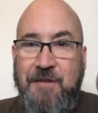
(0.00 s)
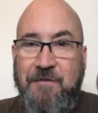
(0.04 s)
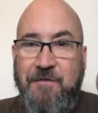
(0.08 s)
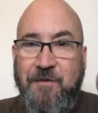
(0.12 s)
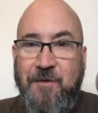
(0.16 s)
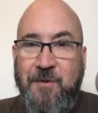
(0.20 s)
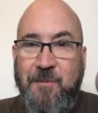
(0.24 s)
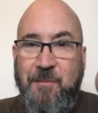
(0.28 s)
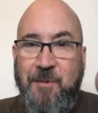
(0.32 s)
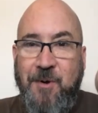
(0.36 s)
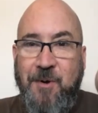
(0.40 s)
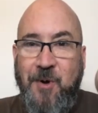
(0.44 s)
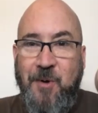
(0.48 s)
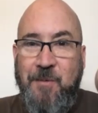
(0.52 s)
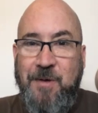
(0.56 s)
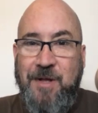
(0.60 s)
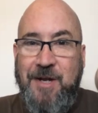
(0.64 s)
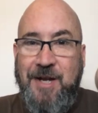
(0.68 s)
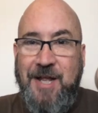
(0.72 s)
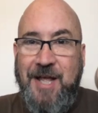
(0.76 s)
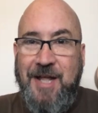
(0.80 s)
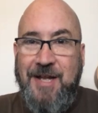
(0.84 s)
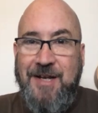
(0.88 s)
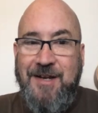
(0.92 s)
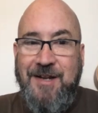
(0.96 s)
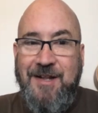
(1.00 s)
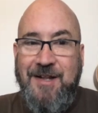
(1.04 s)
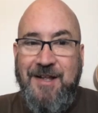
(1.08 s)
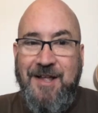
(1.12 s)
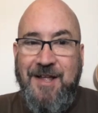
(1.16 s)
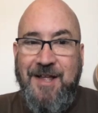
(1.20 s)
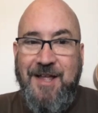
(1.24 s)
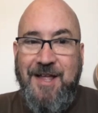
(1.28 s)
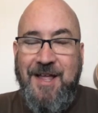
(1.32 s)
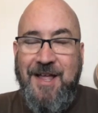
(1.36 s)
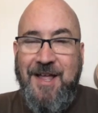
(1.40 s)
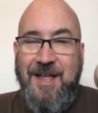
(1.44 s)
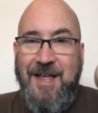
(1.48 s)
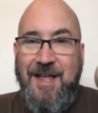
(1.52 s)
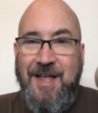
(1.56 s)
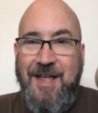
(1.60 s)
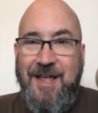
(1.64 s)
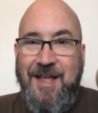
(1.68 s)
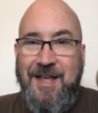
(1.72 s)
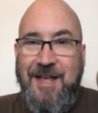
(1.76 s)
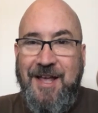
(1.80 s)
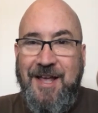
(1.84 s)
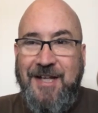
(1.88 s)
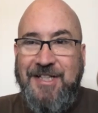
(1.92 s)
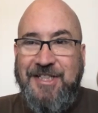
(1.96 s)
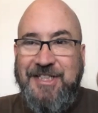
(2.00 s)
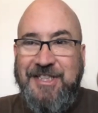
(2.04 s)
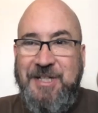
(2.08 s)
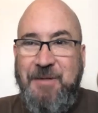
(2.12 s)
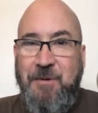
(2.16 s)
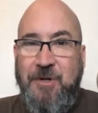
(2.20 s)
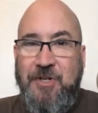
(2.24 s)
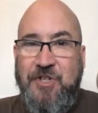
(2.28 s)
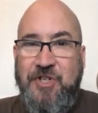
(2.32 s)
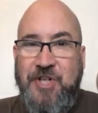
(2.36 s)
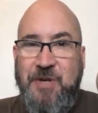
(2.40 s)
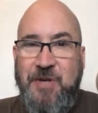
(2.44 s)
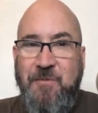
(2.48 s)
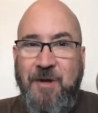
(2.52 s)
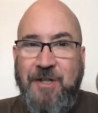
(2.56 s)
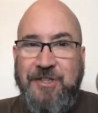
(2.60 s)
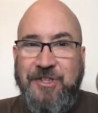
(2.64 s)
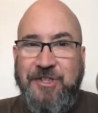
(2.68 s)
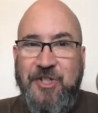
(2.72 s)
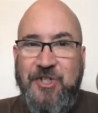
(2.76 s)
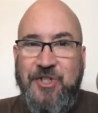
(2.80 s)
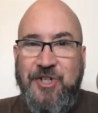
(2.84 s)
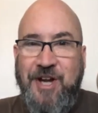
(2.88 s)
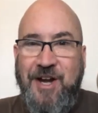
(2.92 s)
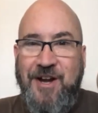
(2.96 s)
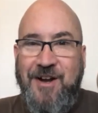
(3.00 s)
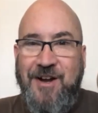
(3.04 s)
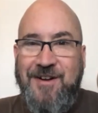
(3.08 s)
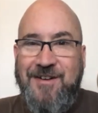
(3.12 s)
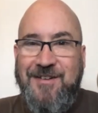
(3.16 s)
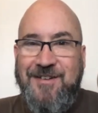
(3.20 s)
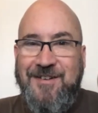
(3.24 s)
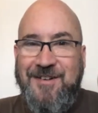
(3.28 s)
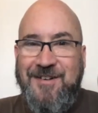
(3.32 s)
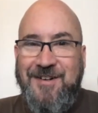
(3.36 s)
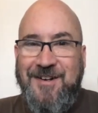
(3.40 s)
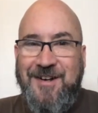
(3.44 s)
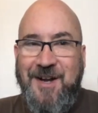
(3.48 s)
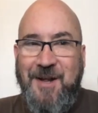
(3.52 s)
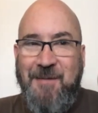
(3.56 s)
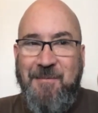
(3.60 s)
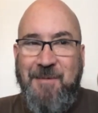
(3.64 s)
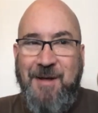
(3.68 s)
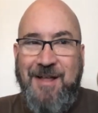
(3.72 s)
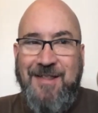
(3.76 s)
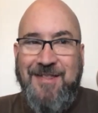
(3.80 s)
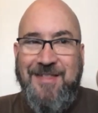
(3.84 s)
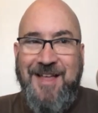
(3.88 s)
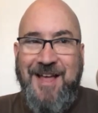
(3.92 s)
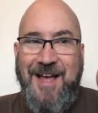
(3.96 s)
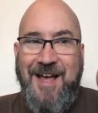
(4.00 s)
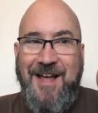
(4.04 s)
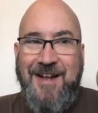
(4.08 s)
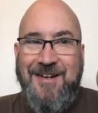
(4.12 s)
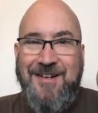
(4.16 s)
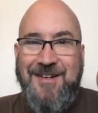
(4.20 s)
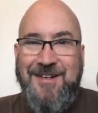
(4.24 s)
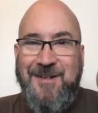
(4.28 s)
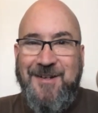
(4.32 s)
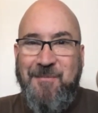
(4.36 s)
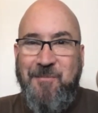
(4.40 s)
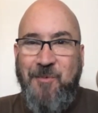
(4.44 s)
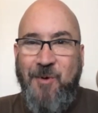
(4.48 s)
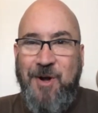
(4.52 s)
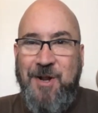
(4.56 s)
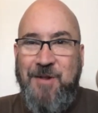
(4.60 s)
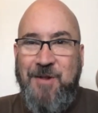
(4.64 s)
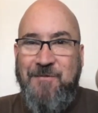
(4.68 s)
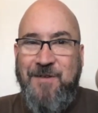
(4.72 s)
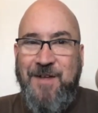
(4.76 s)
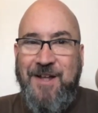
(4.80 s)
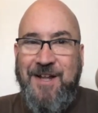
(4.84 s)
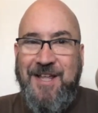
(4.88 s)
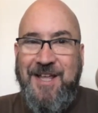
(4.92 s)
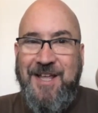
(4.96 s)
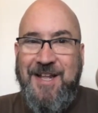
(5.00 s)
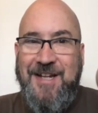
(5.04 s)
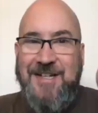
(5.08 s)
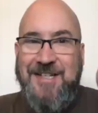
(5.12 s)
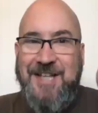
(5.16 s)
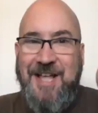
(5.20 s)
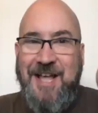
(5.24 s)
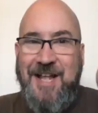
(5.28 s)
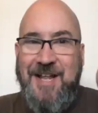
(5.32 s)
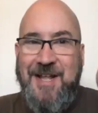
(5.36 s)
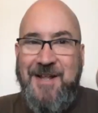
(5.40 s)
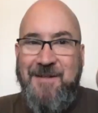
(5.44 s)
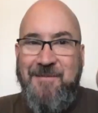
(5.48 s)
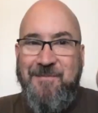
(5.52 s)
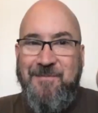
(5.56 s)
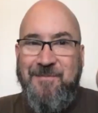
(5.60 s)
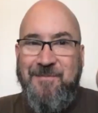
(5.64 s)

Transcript: for a moment and see what she wants to share about that. Good morning, Vicky and Teddy.